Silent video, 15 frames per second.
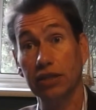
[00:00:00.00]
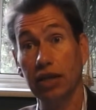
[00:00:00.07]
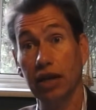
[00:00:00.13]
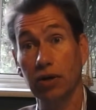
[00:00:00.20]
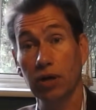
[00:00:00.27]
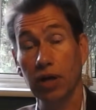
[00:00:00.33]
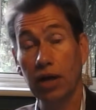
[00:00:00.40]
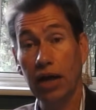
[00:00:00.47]

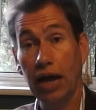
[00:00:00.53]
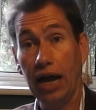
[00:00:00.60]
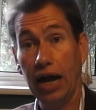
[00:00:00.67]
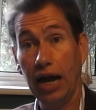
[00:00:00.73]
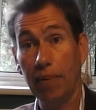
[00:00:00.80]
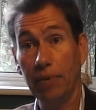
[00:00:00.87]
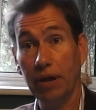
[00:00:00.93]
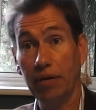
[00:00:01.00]
So
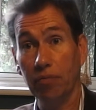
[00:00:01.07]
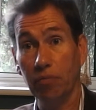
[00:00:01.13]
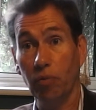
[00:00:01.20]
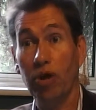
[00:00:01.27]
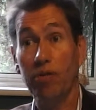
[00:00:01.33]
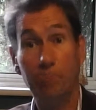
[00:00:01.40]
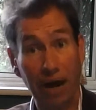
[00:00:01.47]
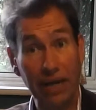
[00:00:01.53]

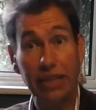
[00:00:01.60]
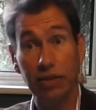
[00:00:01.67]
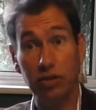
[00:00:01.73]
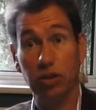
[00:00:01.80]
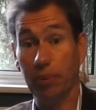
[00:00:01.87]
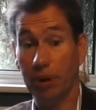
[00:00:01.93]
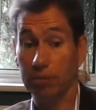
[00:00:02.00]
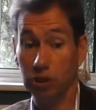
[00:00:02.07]
we made those
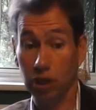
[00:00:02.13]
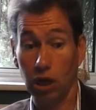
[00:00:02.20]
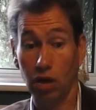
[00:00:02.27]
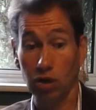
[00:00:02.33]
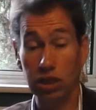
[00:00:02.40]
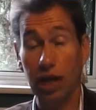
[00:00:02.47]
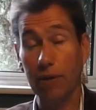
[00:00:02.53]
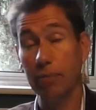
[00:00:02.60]
commitments. The
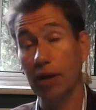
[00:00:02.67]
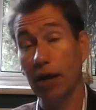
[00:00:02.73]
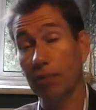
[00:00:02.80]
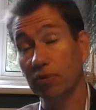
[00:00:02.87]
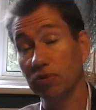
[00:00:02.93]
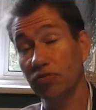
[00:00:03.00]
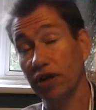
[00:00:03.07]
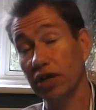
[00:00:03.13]
last Labour
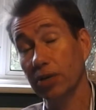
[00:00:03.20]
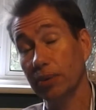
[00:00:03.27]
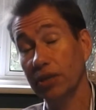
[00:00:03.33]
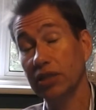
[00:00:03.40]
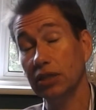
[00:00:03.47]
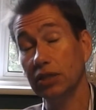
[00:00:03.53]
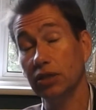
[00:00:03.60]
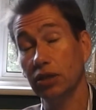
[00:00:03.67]
government was very
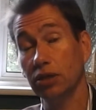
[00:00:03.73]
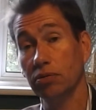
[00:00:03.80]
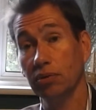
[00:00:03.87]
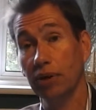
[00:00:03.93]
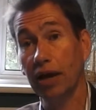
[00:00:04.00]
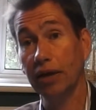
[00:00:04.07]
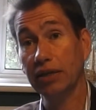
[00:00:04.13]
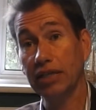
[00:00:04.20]
committed to
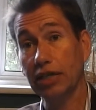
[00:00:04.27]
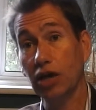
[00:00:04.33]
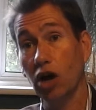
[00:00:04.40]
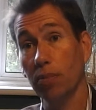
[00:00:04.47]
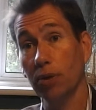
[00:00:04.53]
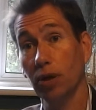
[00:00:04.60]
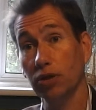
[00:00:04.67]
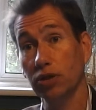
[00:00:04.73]

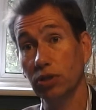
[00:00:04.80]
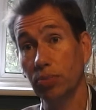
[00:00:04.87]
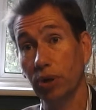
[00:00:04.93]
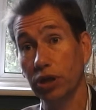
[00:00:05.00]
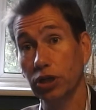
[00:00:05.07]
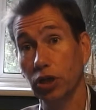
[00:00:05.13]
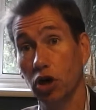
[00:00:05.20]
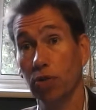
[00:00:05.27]
decarbonising the
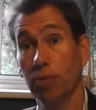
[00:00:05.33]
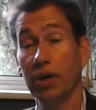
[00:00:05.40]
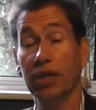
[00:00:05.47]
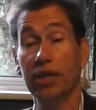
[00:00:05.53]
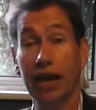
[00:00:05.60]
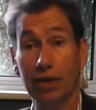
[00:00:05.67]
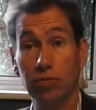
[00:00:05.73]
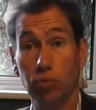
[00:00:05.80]
British economy,
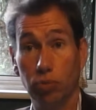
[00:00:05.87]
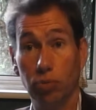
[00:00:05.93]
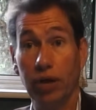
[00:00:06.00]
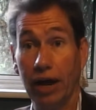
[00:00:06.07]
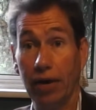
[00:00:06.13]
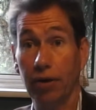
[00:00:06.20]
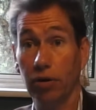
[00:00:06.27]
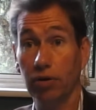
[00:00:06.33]
and that will
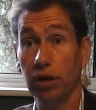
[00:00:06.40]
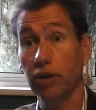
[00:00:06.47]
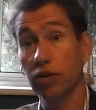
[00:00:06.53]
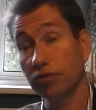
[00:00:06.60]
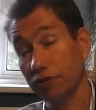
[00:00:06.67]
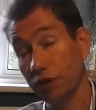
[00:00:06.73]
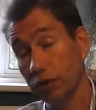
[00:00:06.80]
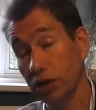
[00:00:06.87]
carry on under
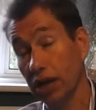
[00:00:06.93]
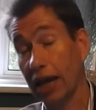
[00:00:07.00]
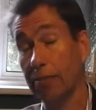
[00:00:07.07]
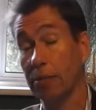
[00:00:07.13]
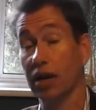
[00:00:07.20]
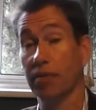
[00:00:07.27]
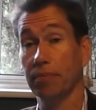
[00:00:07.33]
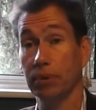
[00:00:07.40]
a future
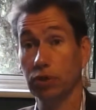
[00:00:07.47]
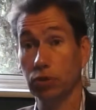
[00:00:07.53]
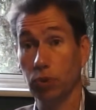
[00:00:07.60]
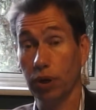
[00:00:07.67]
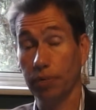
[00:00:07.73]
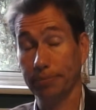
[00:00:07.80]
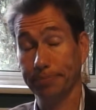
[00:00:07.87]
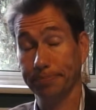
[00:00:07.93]
Labour government as well.